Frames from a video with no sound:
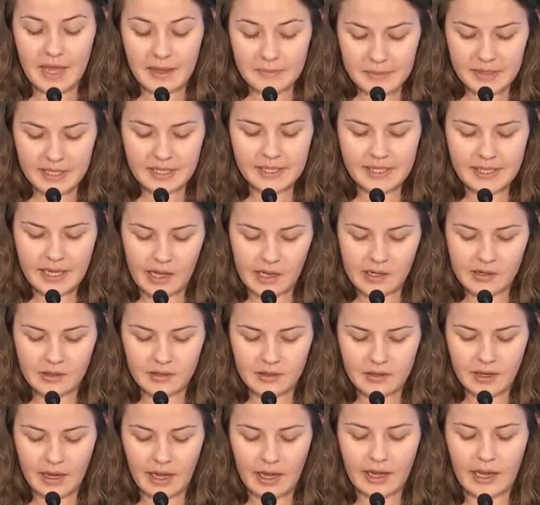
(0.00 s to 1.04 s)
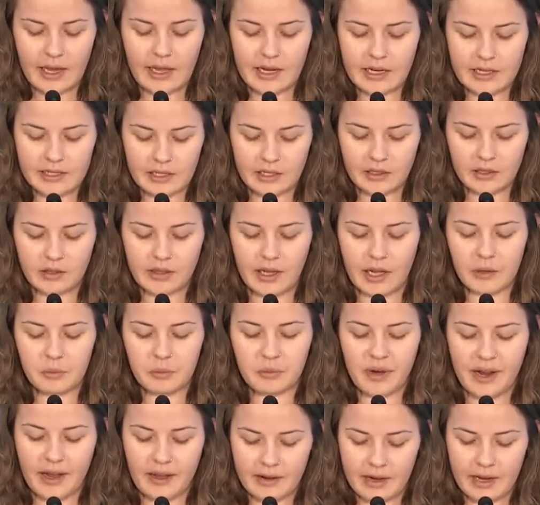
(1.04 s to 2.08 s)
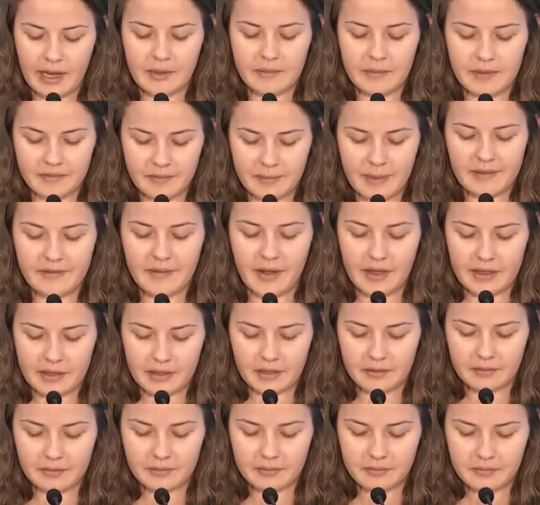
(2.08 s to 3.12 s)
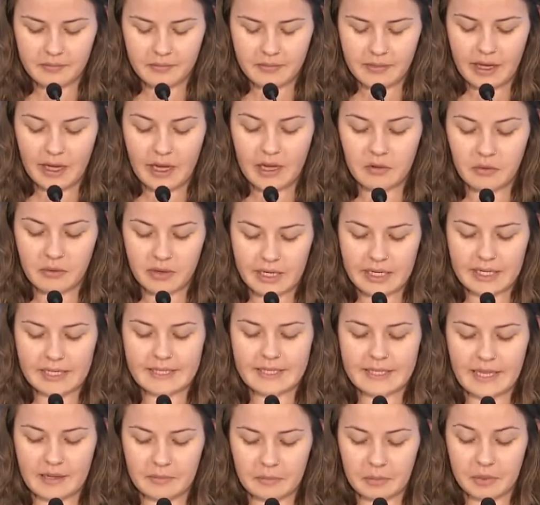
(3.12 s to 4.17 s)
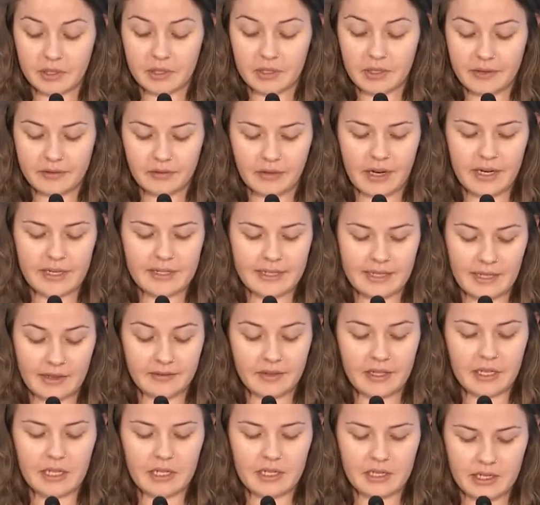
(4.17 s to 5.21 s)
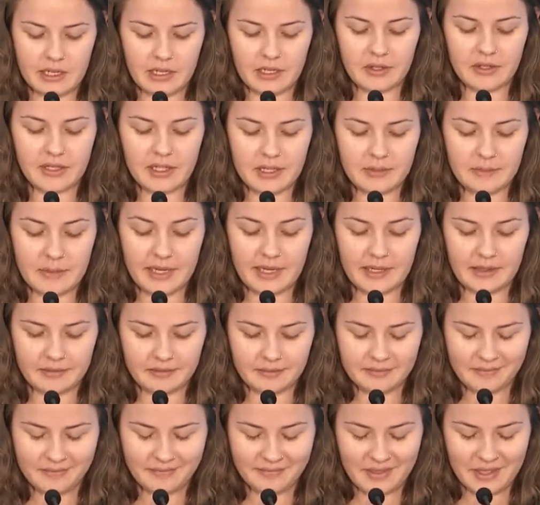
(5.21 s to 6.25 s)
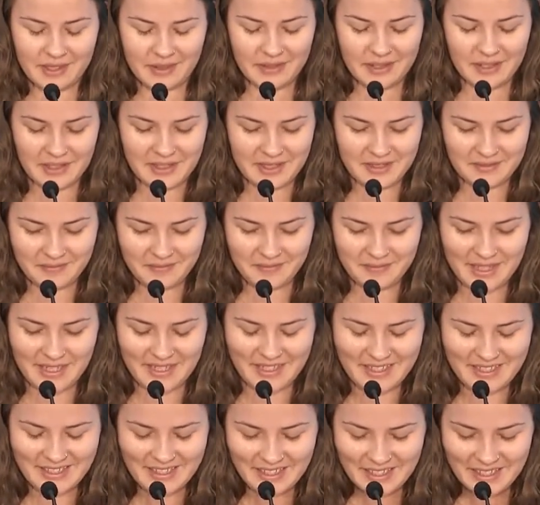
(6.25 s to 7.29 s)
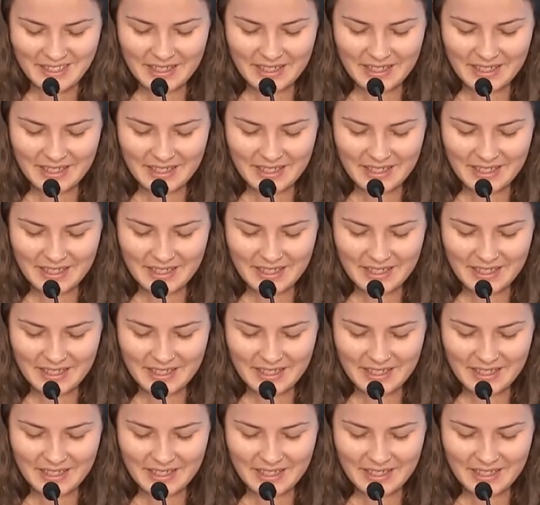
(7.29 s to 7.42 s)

That being said, I cannot tell you how proud I am of my father and what an example of Christ's love he continues to be. Oh, sorry.